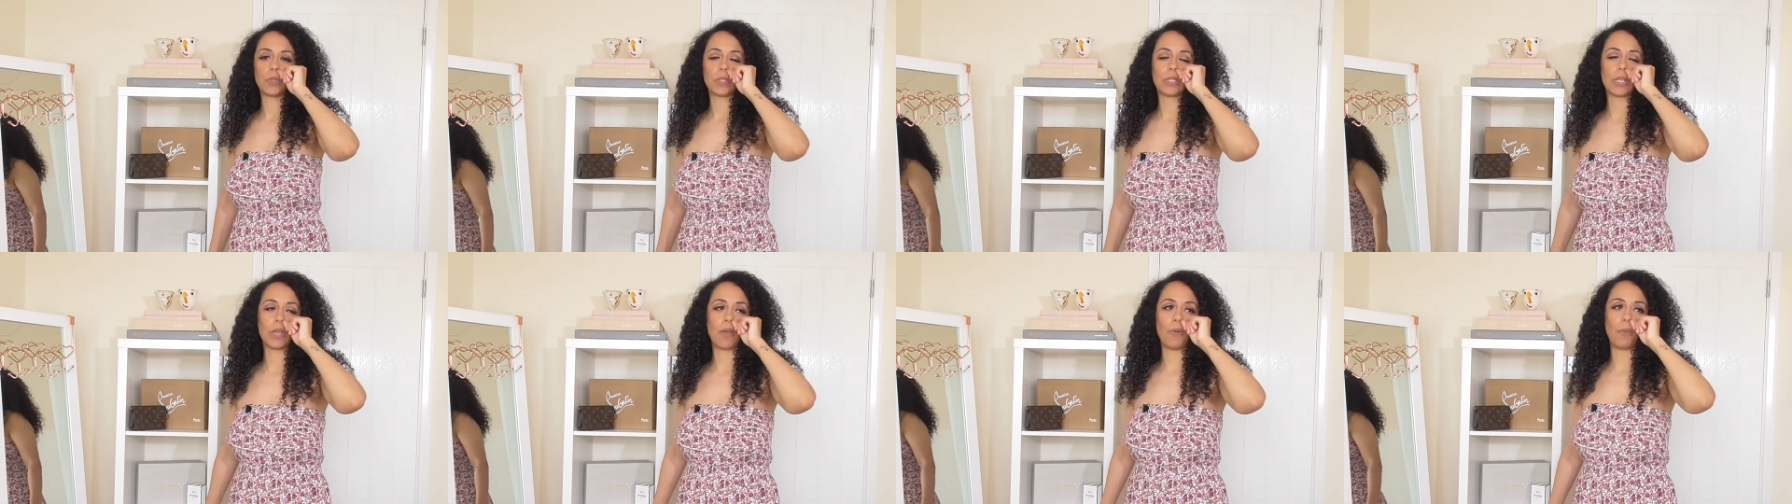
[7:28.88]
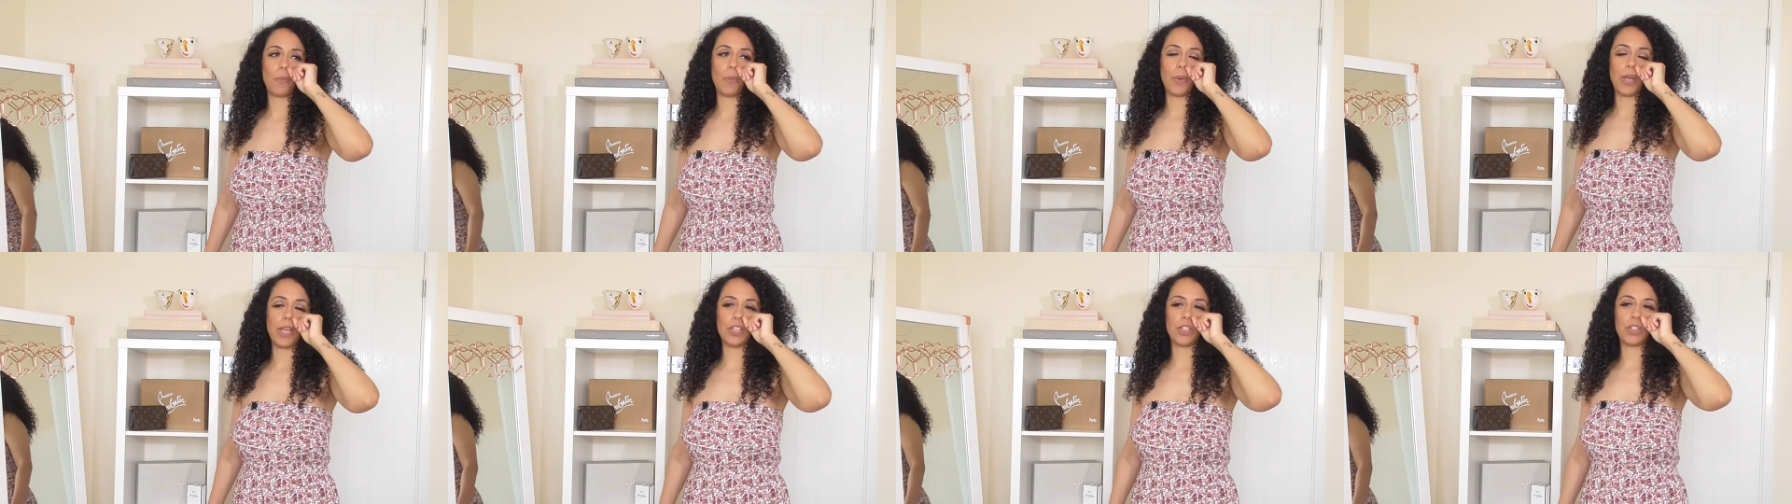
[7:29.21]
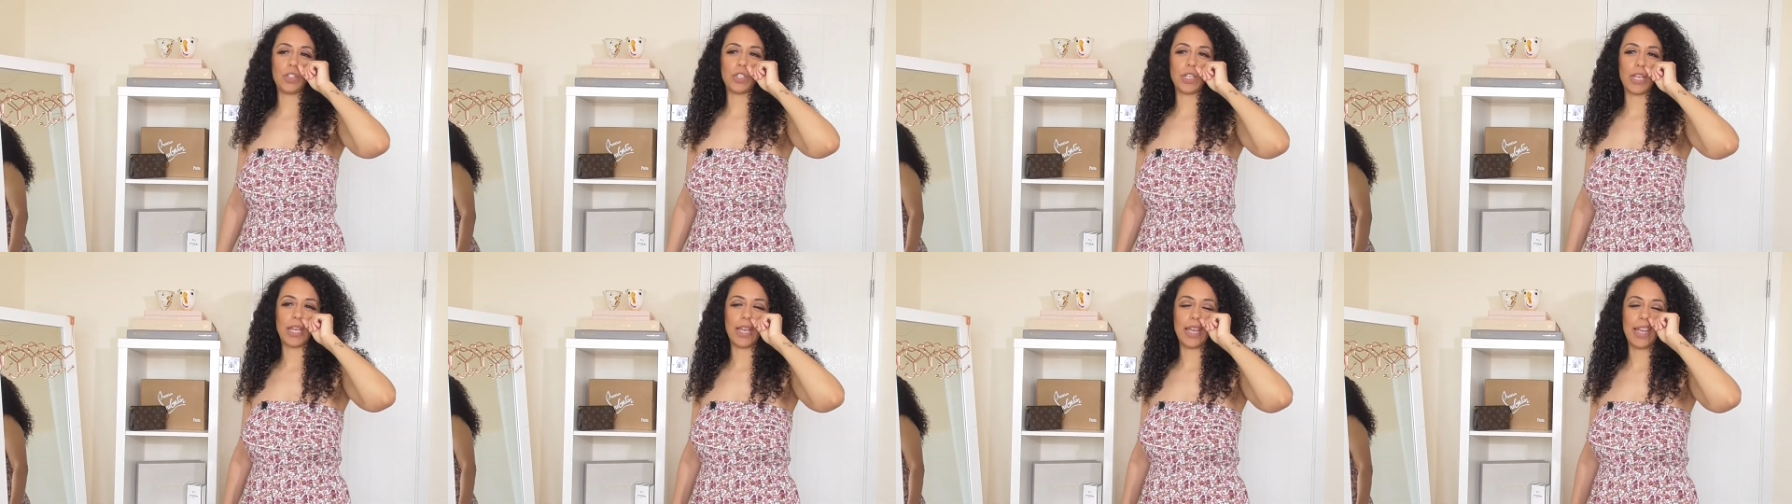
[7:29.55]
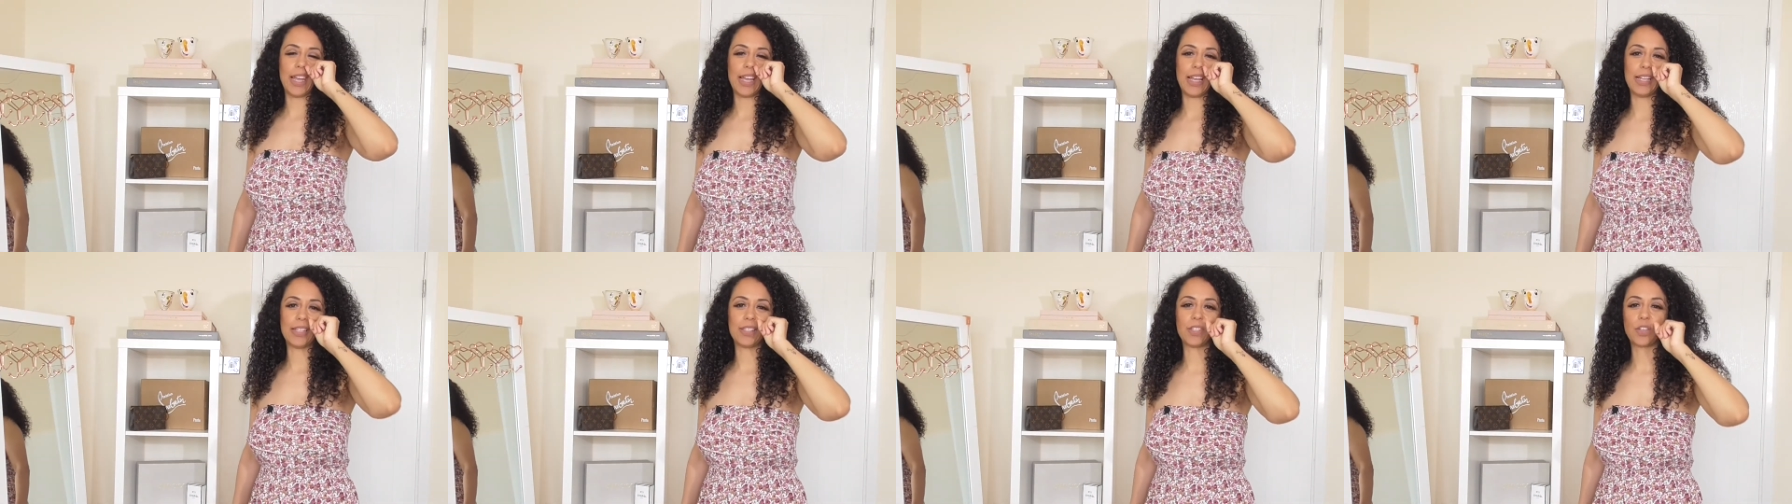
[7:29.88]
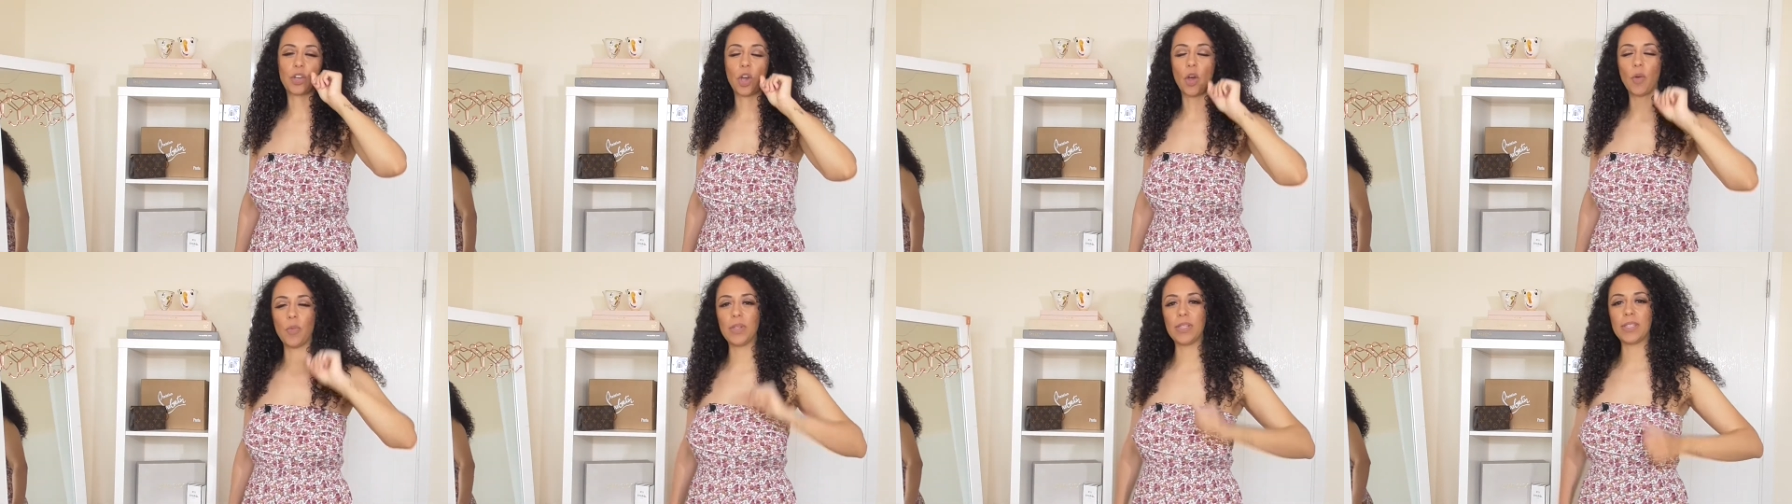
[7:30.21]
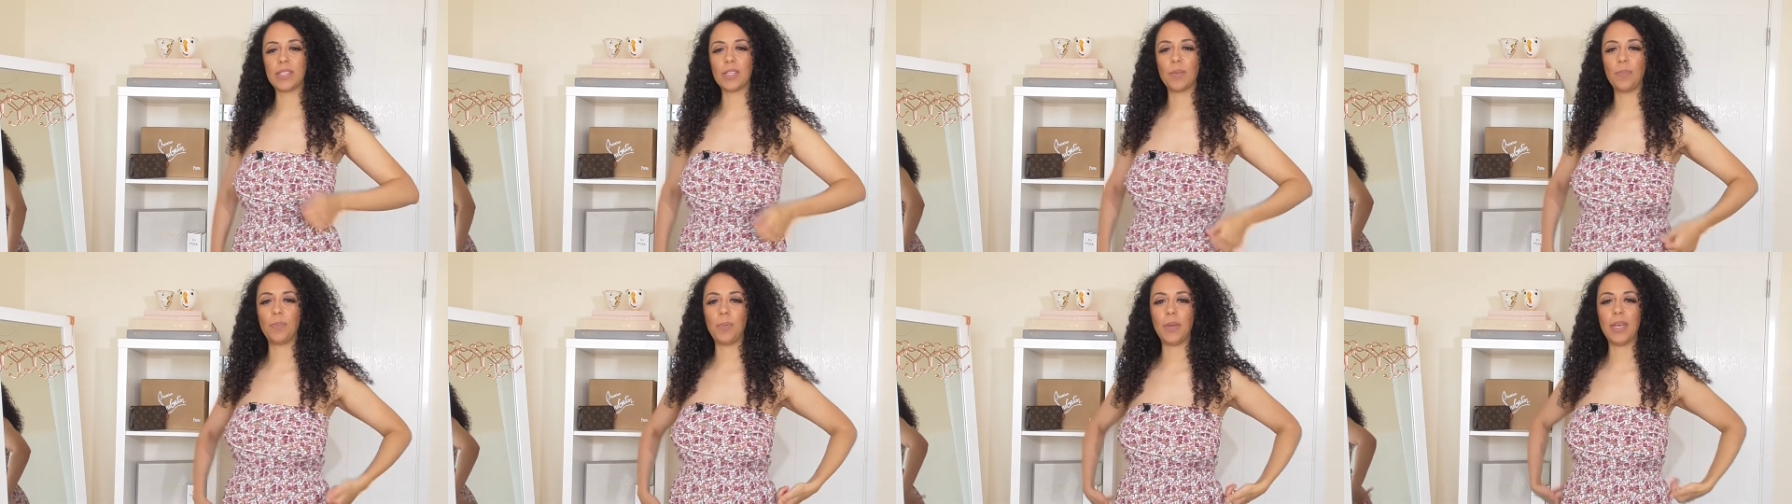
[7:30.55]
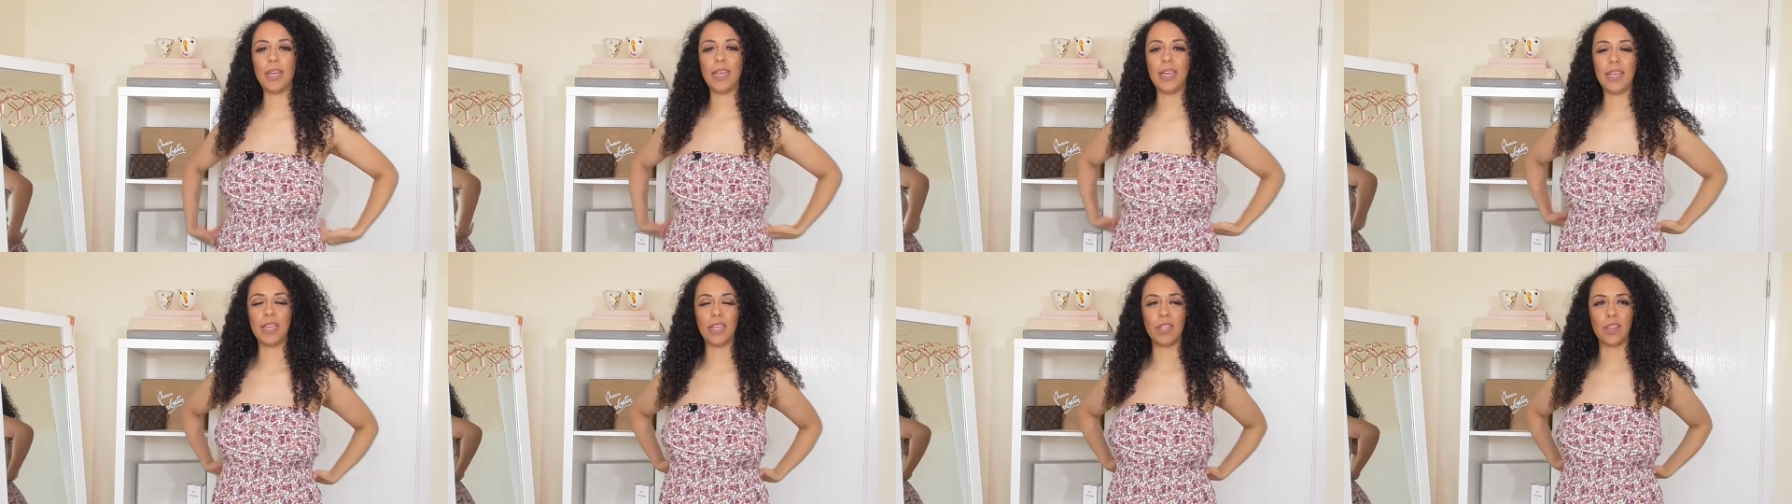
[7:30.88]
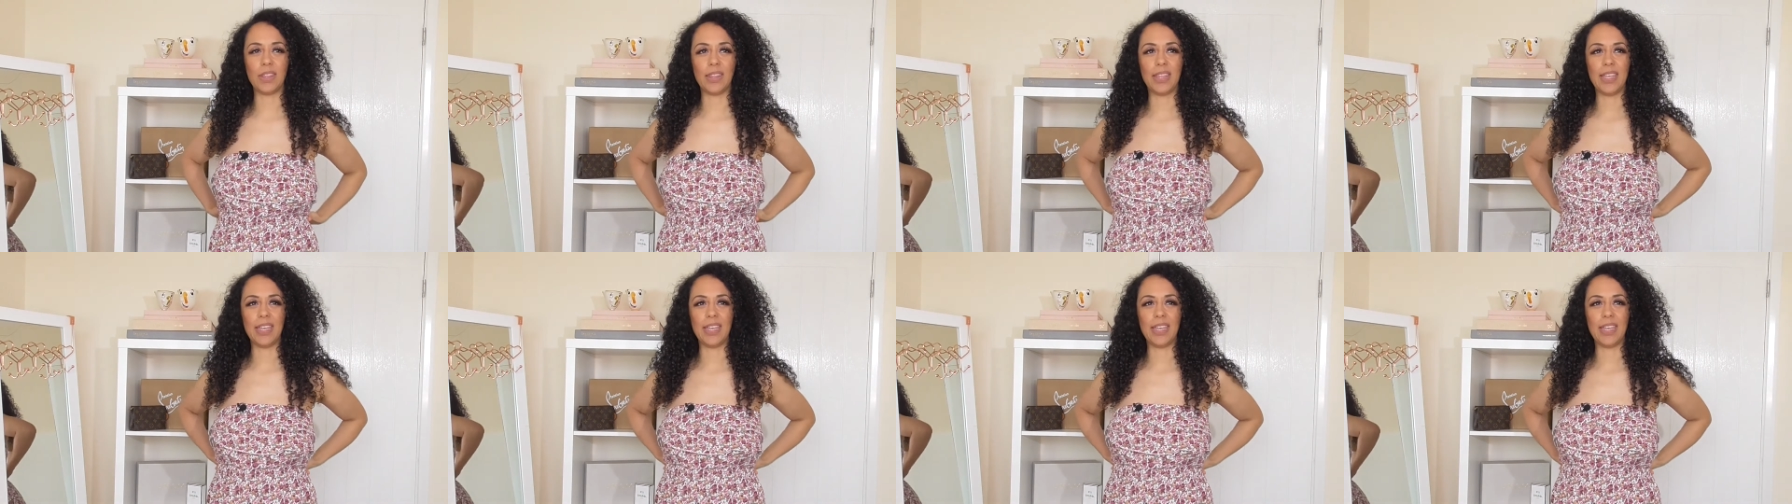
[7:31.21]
So which is going to be